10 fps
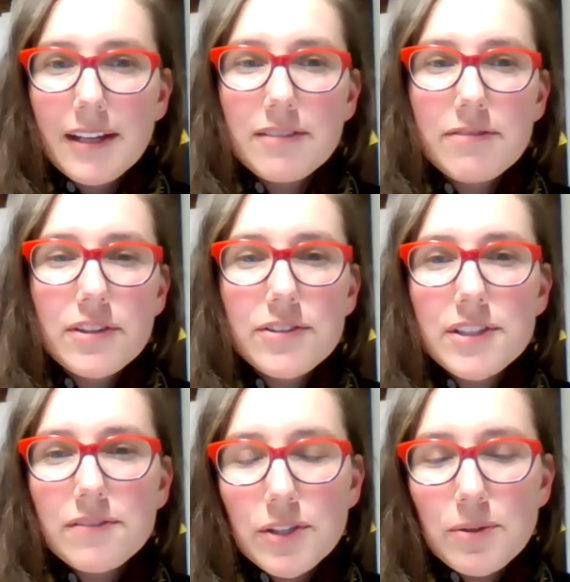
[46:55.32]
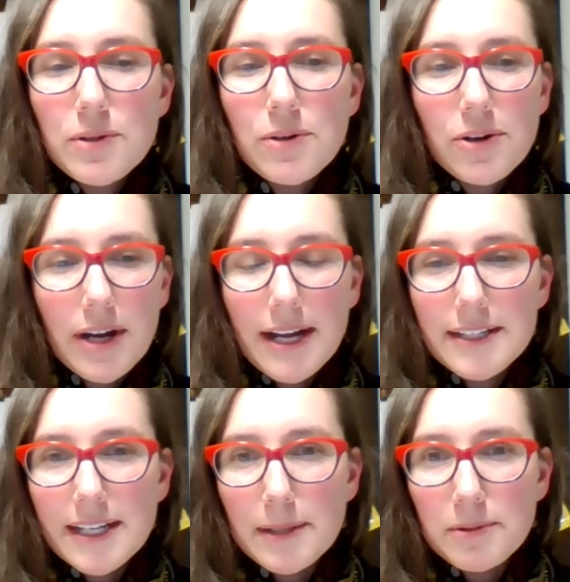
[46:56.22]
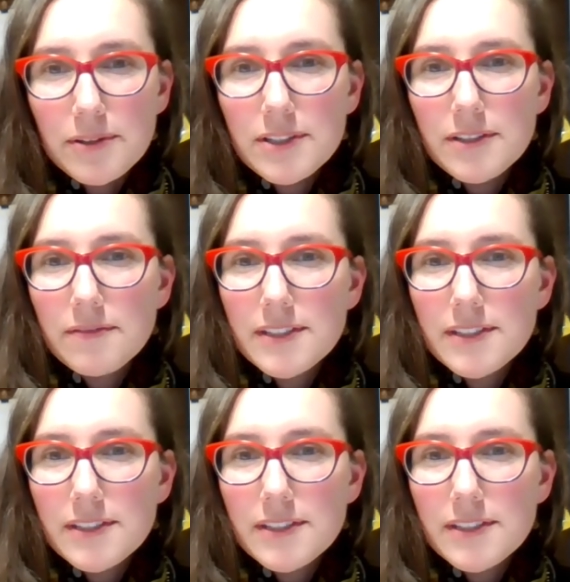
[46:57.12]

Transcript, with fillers: And for those of you who are unable to